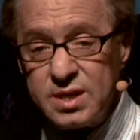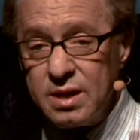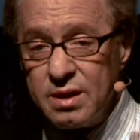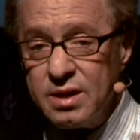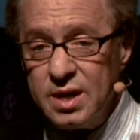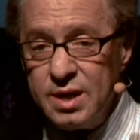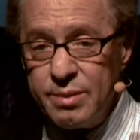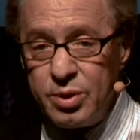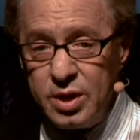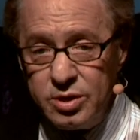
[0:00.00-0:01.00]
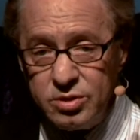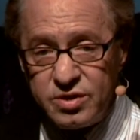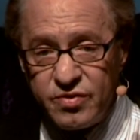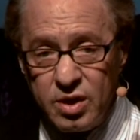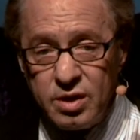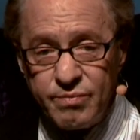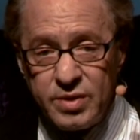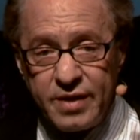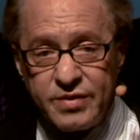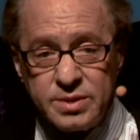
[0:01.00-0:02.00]
still pretty useful.
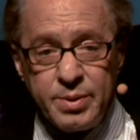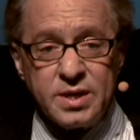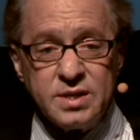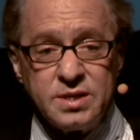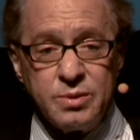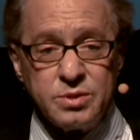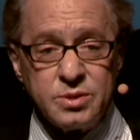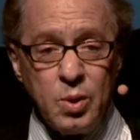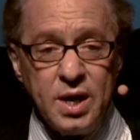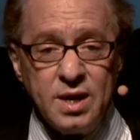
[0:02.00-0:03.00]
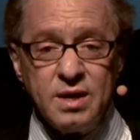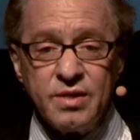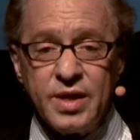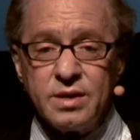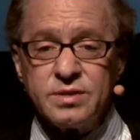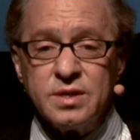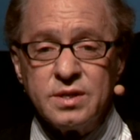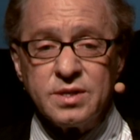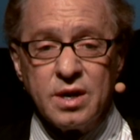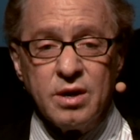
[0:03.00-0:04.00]
Life expectancy was 20 1,000
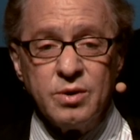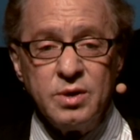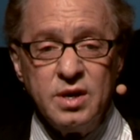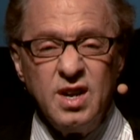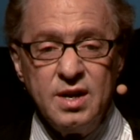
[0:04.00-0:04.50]
years ago.